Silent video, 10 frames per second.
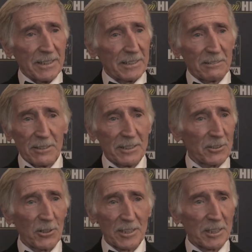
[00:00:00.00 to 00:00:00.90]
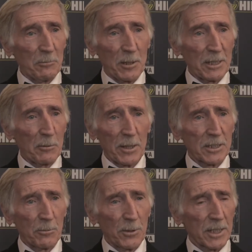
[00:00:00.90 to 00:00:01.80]
he, he took us completely by
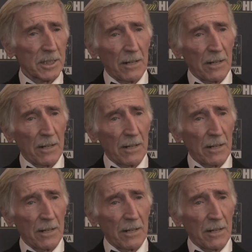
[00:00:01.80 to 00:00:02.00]
surprise.